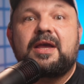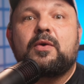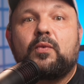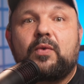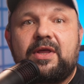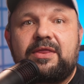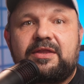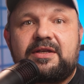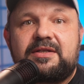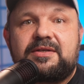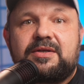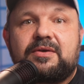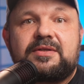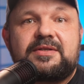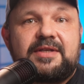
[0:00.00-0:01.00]
With this,
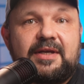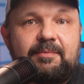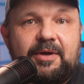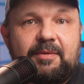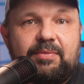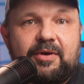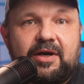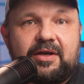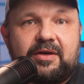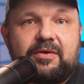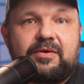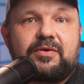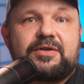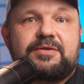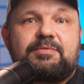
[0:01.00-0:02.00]
you could simply plug your
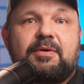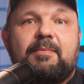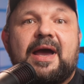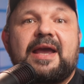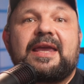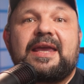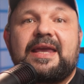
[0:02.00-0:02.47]
USB mic